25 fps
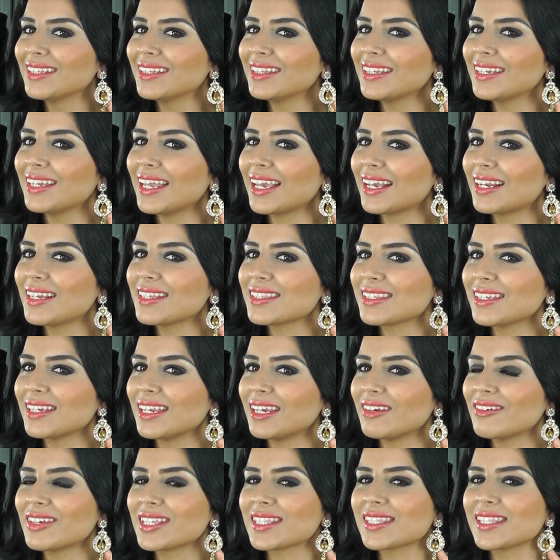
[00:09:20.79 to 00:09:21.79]
the necklace and
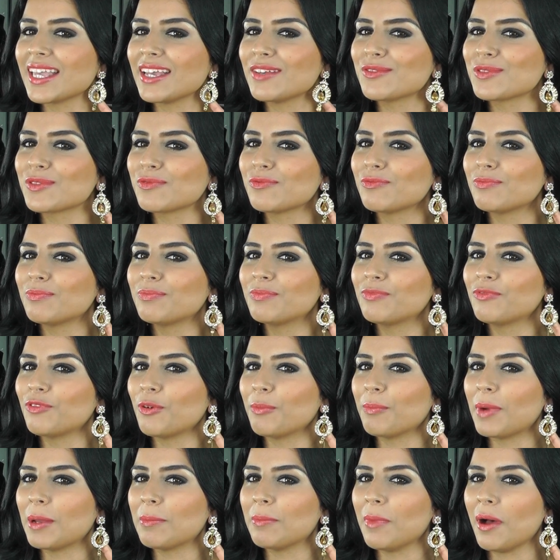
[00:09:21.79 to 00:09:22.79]
earring set, was
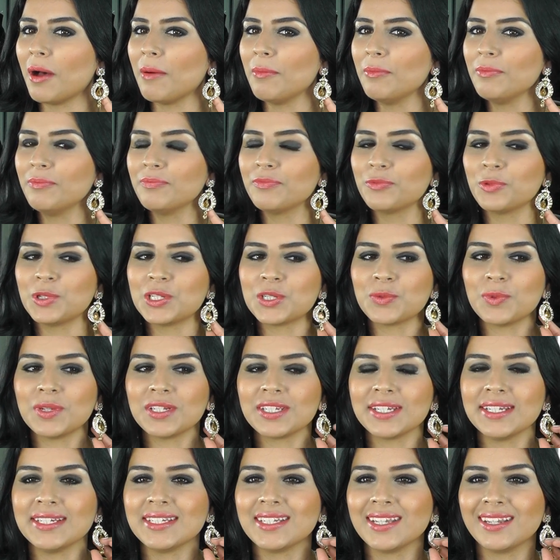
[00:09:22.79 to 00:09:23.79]
from my mum when she went
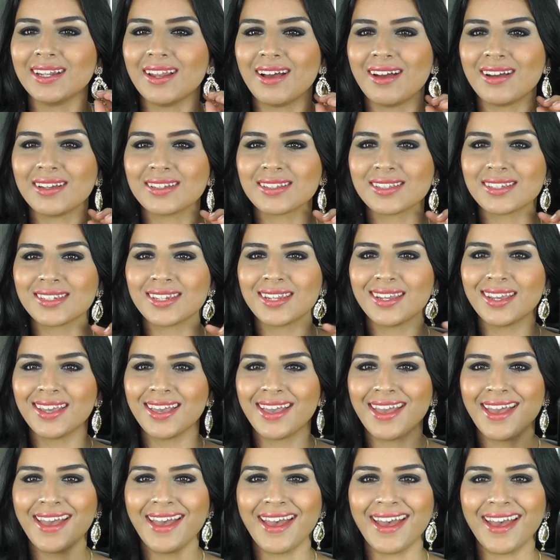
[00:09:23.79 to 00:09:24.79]
to India last,
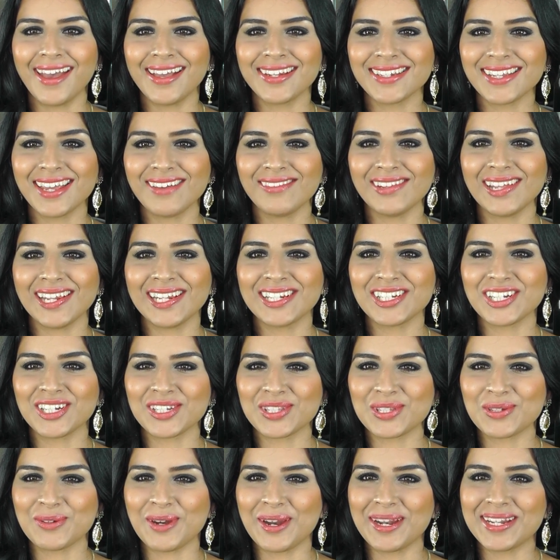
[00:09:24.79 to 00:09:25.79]
and haven't had the
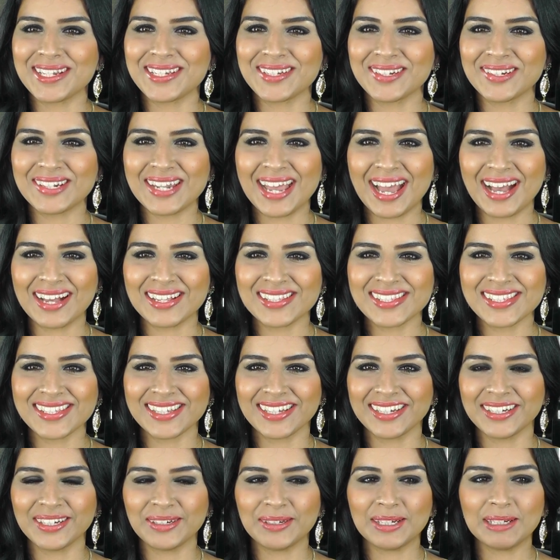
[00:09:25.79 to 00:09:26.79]
chance to wear it until now.
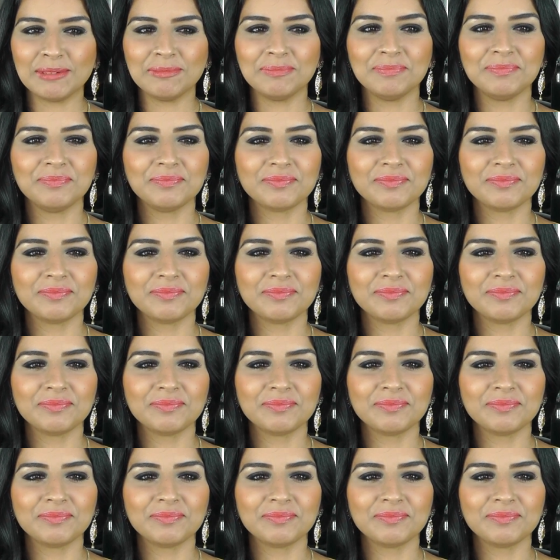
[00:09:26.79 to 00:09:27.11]
So